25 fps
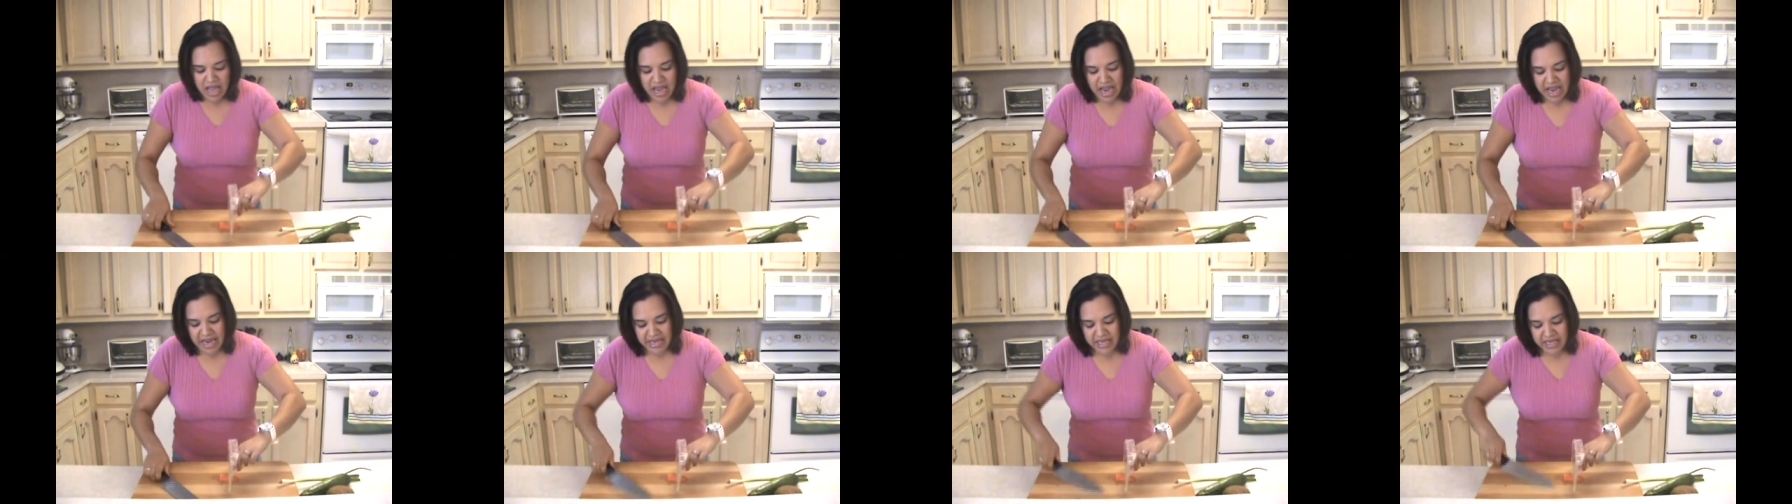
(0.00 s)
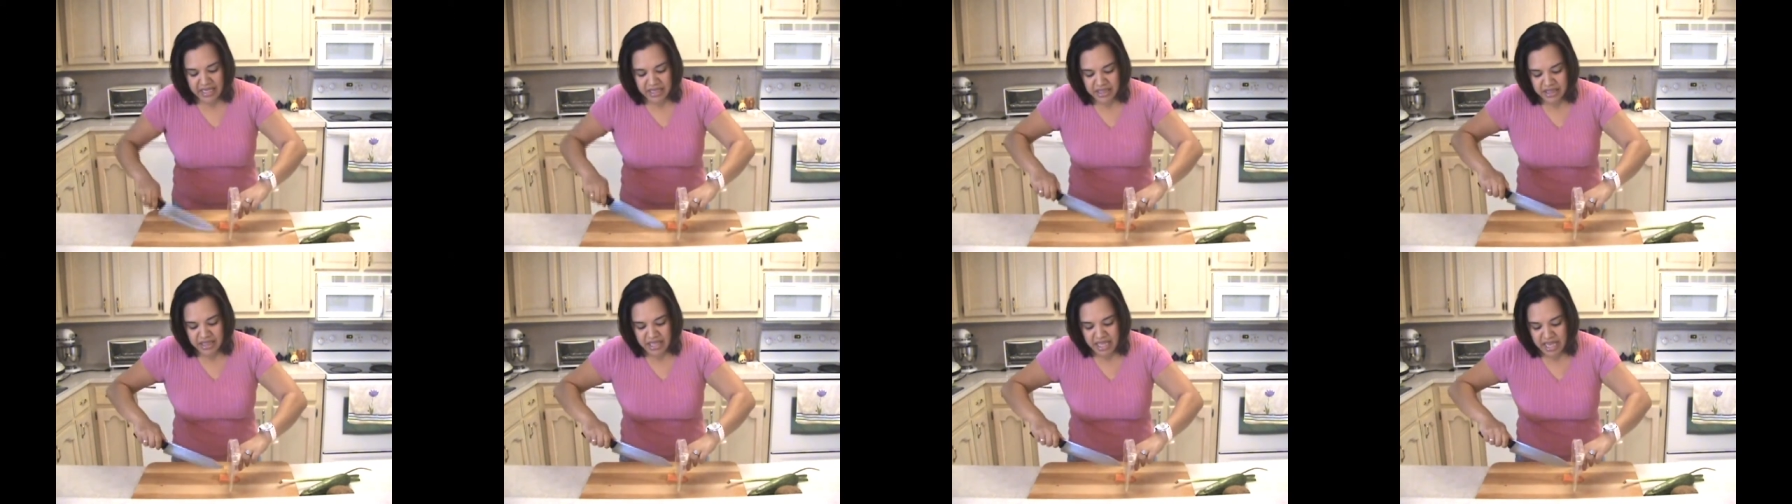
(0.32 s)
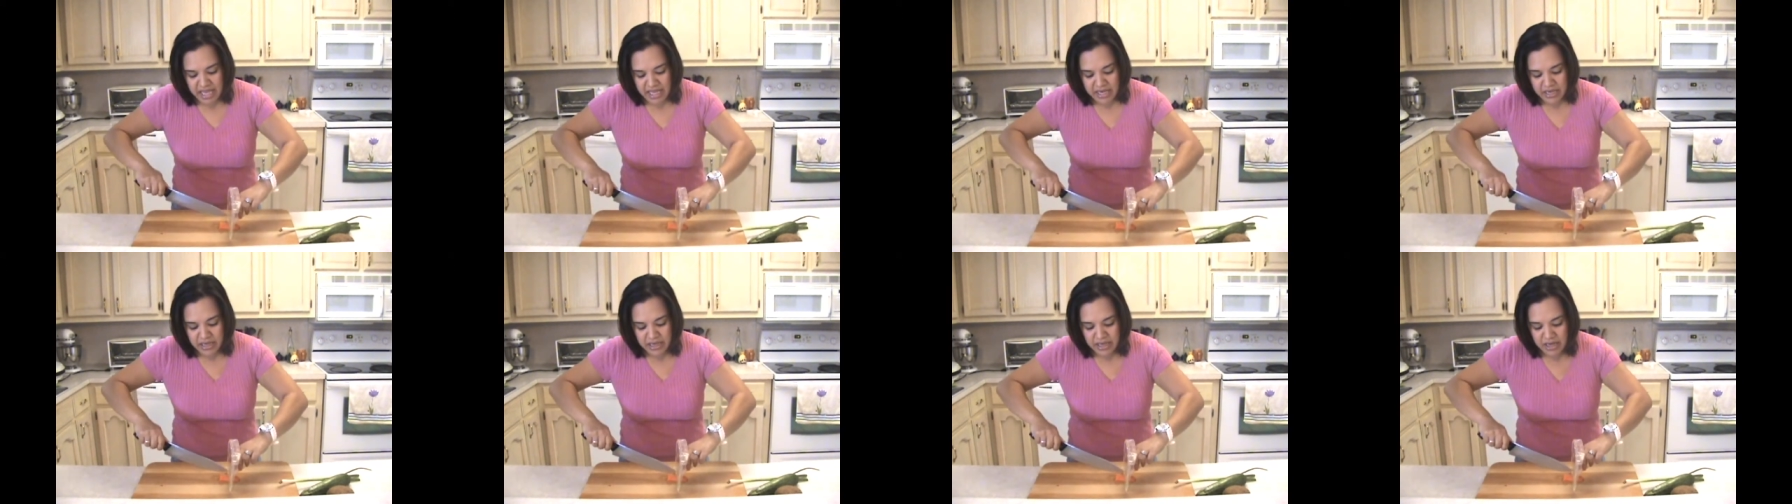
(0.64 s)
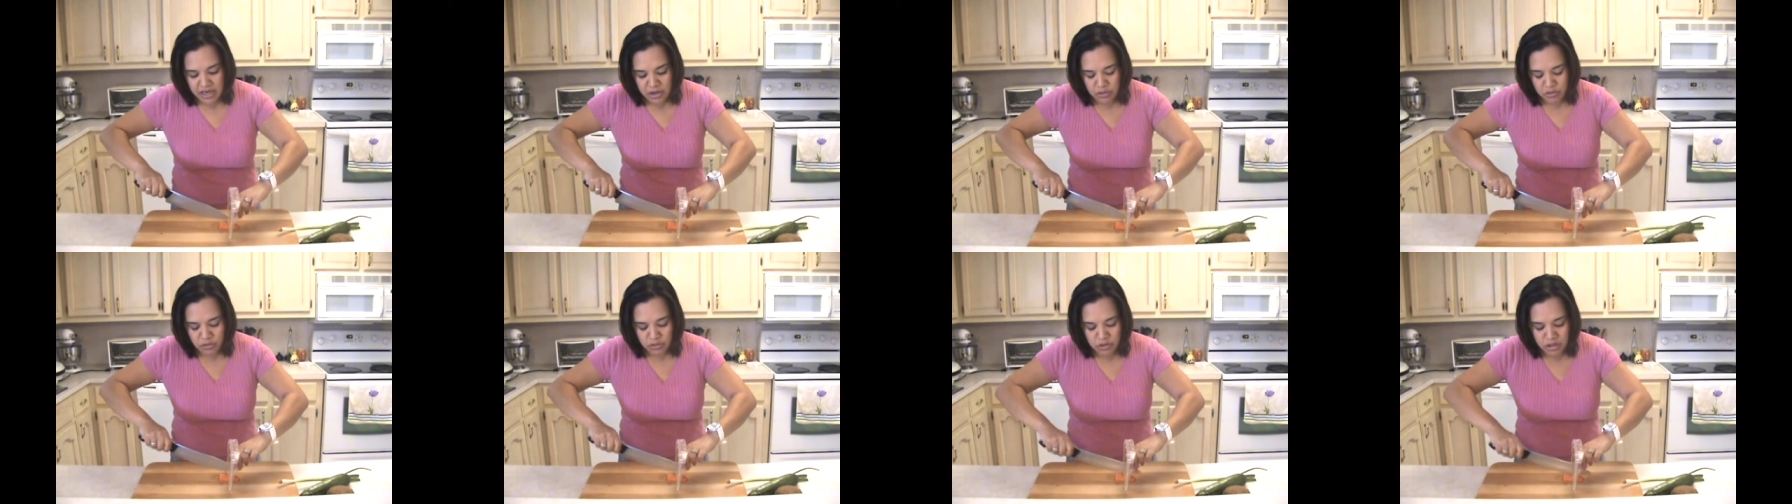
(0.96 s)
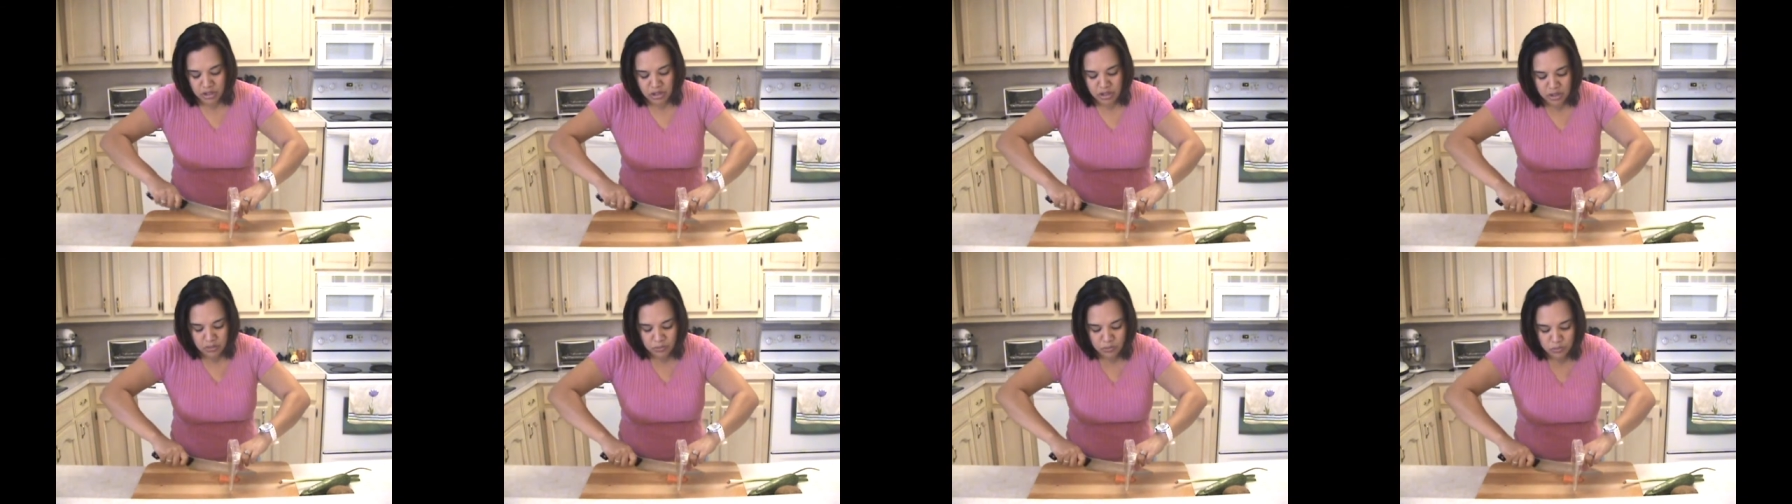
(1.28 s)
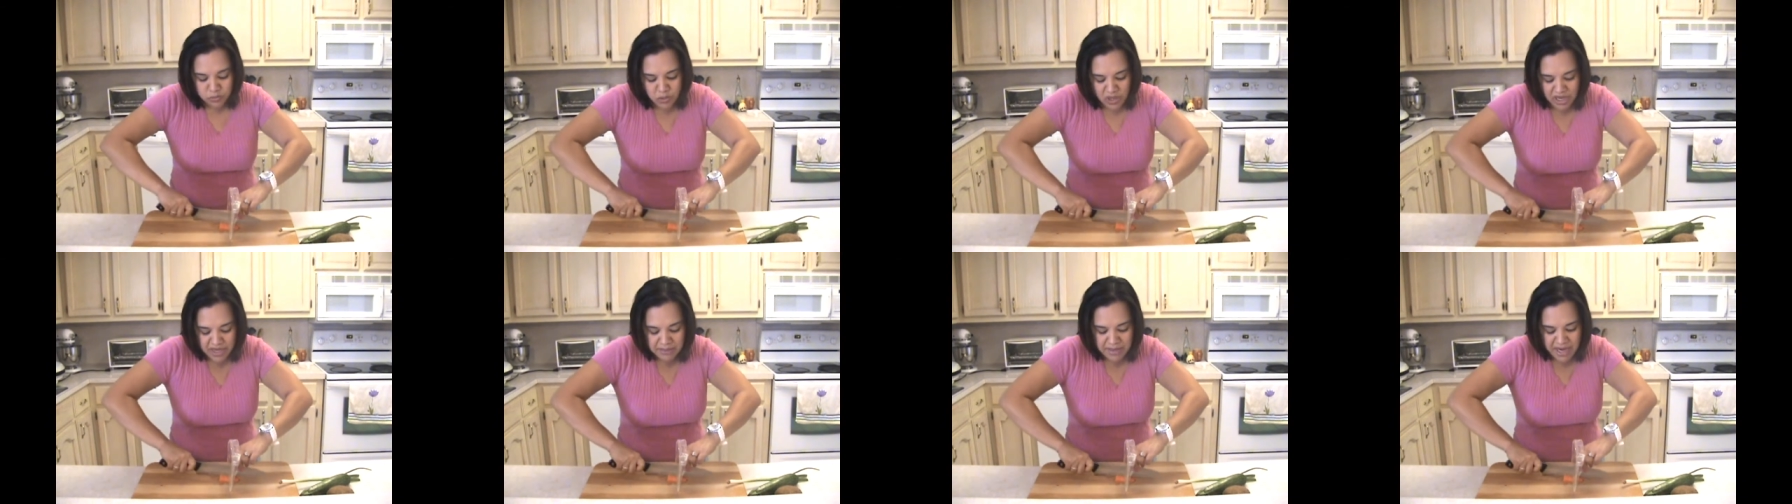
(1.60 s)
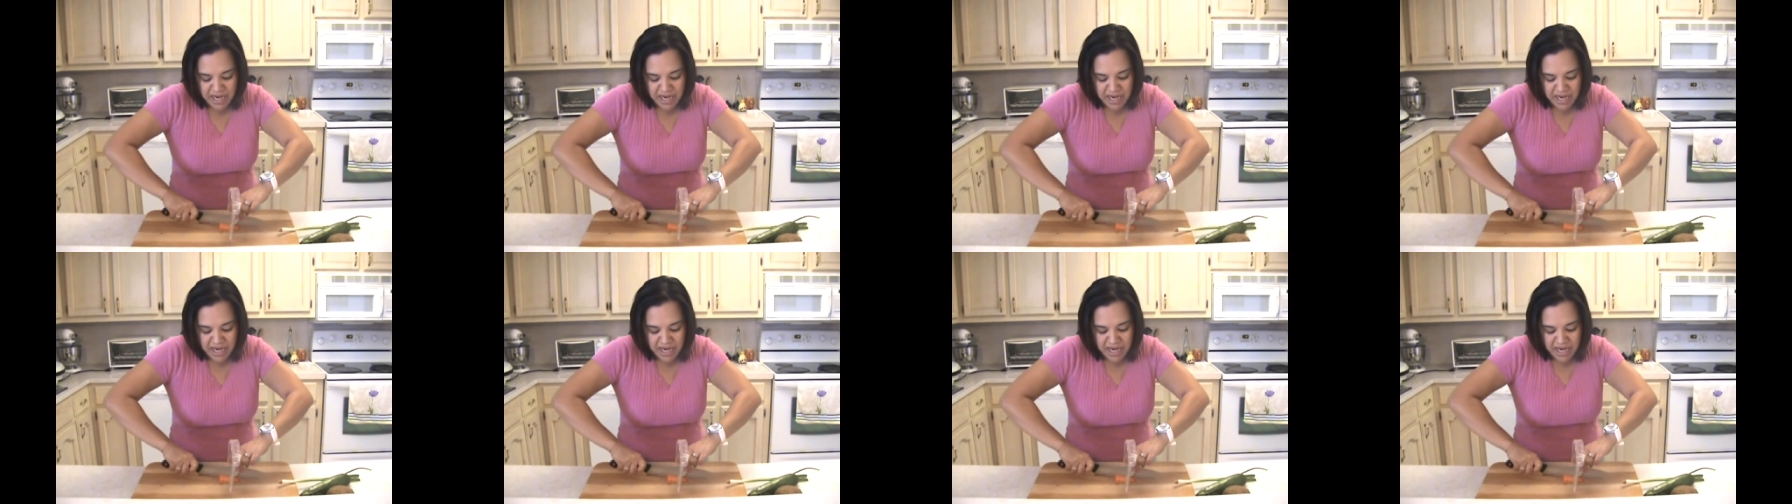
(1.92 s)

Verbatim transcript: I can then run